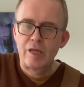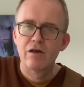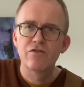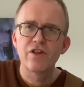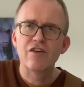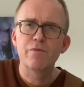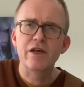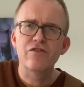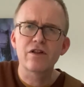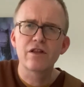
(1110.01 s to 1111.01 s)
So that's
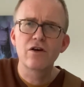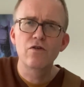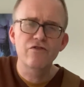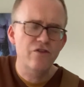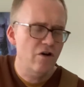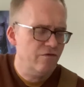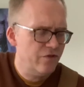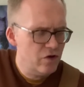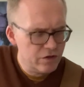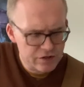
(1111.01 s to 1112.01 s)
basically the whole song,
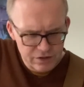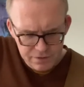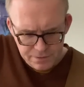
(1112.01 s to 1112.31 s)
folks.